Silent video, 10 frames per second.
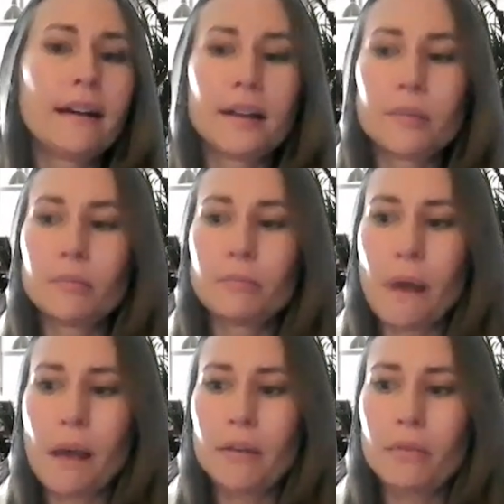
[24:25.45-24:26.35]
Um,
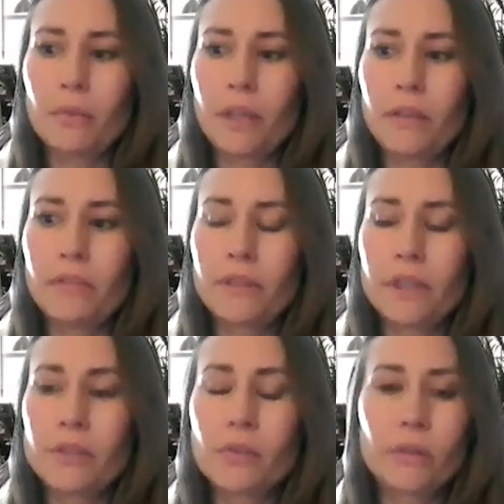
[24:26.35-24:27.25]
but we've
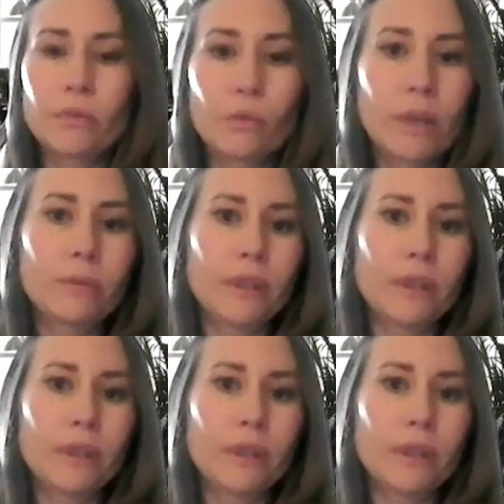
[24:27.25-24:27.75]
enjoyed a great